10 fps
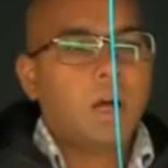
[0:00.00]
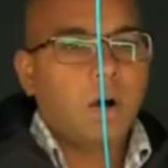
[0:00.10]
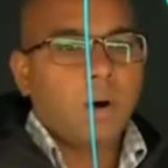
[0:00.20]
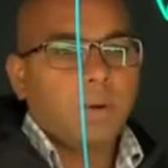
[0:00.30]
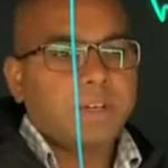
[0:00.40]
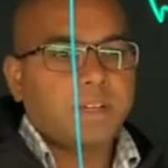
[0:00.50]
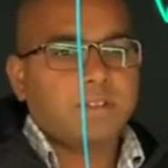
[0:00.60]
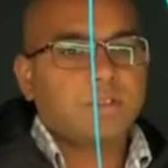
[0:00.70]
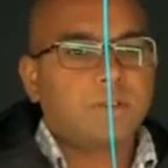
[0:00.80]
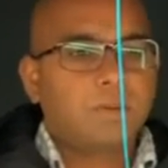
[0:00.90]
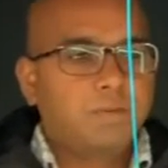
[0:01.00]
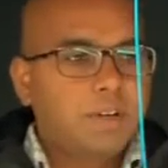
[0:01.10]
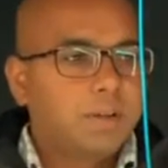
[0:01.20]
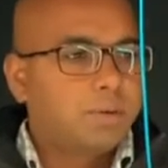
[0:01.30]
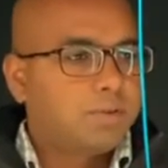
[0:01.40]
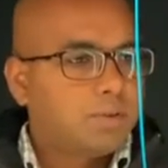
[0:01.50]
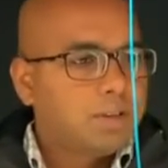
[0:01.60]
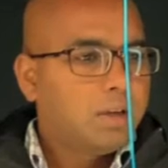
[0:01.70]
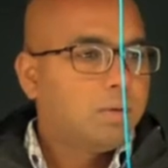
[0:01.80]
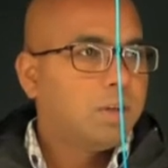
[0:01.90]
Okay, so very good. So
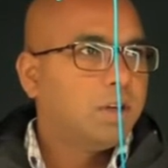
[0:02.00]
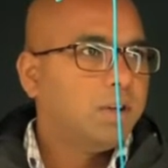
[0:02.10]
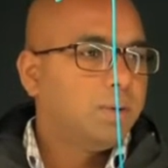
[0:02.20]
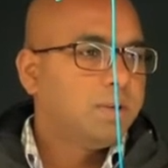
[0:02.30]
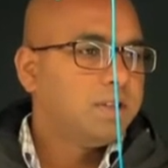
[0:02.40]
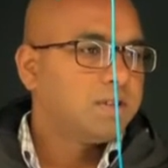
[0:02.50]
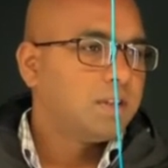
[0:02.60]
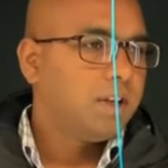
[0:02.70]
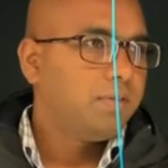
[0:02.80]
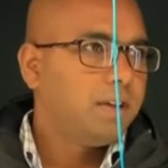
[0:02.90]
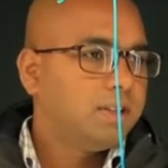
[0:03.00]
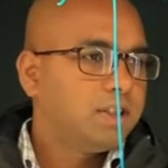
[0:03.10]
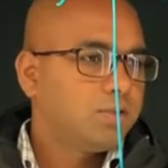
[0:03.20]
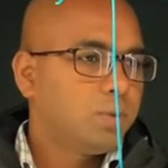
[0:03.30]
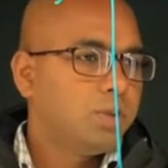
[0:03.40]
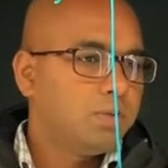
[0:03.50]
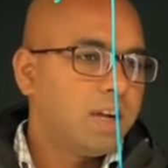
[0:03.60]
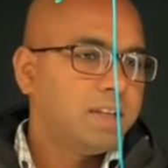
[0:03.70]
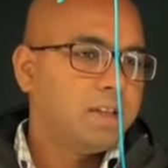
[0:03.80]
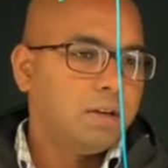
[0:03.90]
now notice that if I just want to
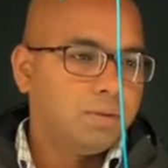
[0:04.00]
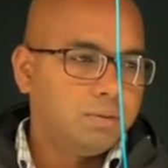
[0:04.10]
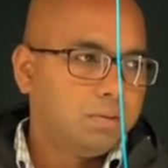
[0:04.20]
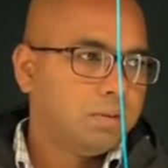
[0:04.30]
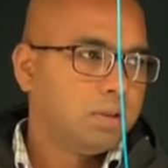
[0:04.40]
write down